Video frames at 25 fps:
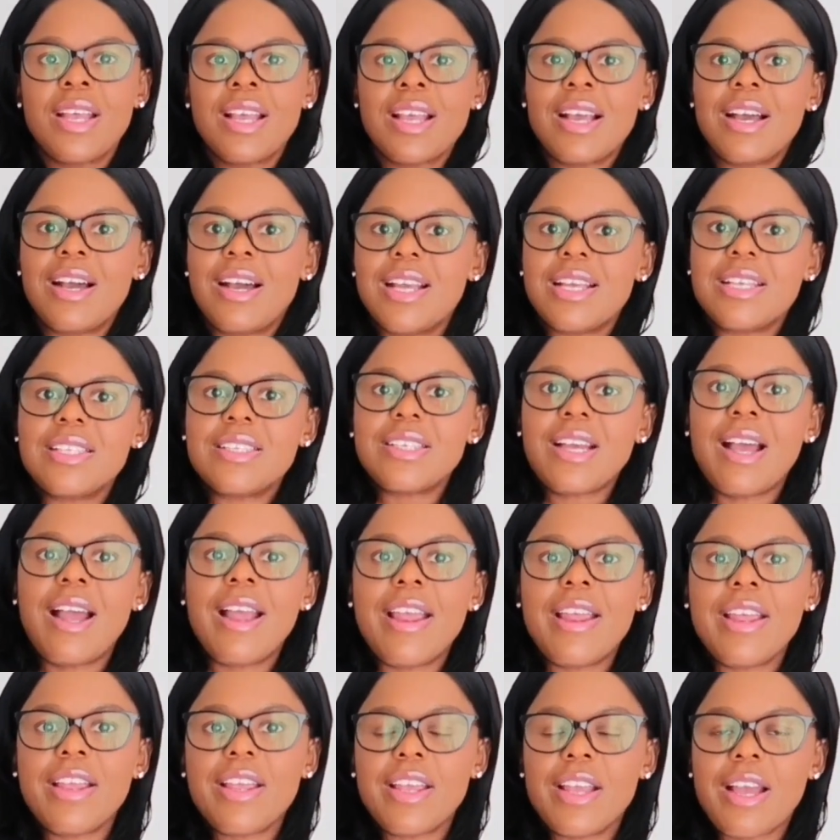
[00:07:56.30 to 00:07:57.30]
guys.
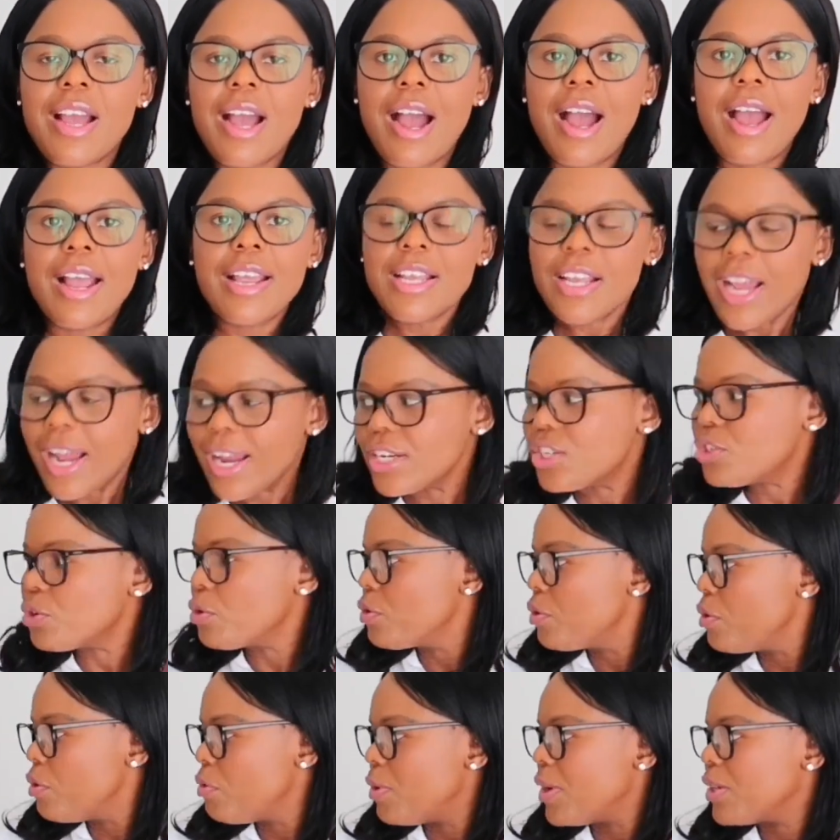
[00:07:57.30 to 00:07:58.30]
I
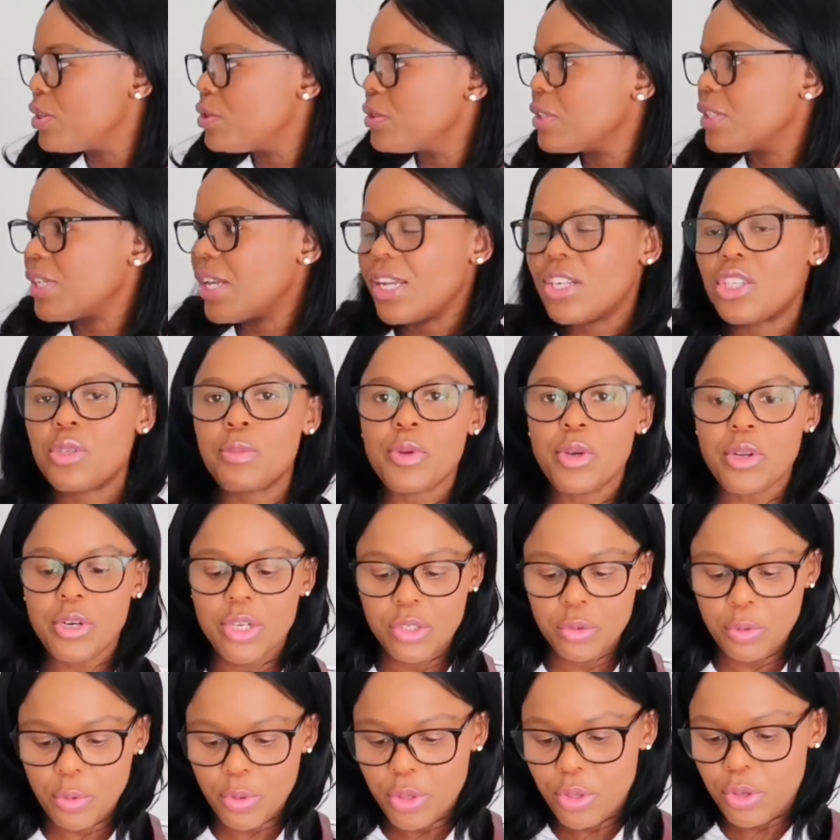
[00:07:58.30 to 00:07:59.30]
don't know what to say, to be
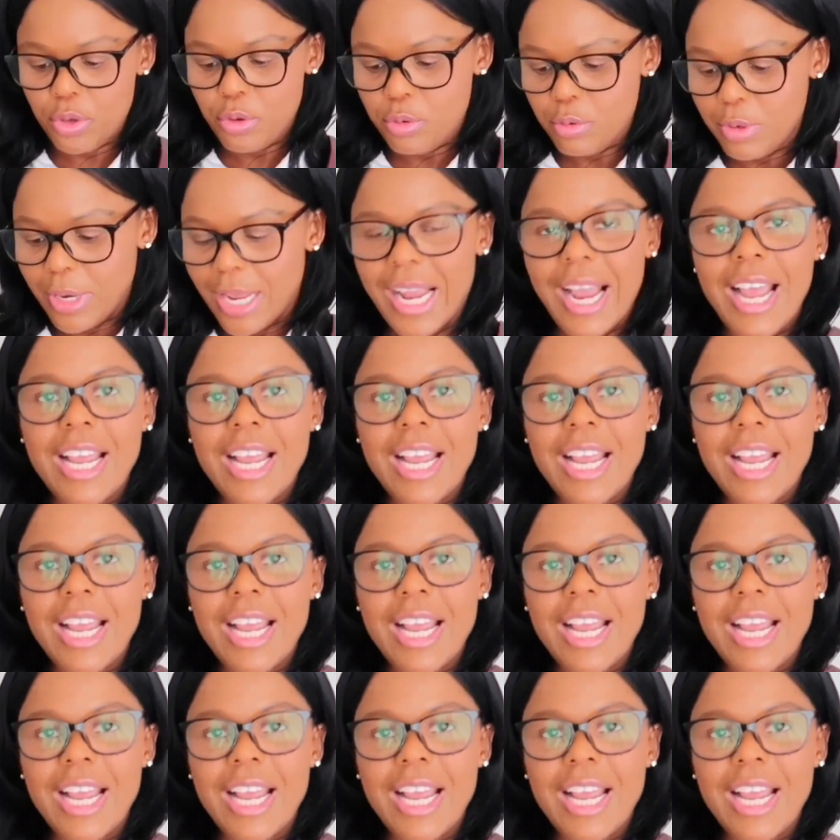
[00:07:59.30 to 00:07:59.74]
honest with you. Like,